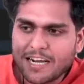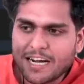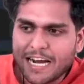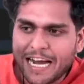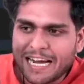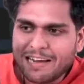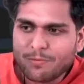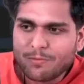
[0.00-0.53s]
I
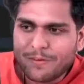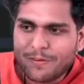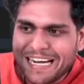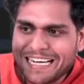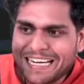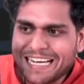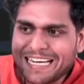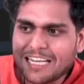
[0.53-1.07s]
am
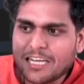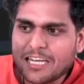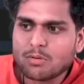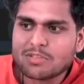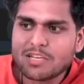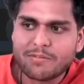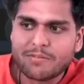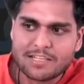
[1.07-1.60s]
finding the
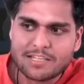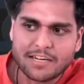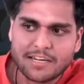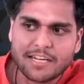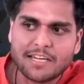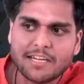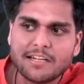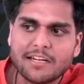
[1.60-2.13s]
user once again
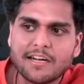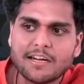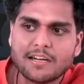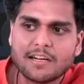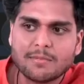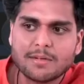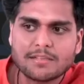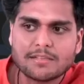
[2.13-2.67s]
in the
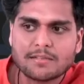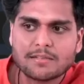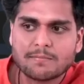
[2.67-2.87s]
database.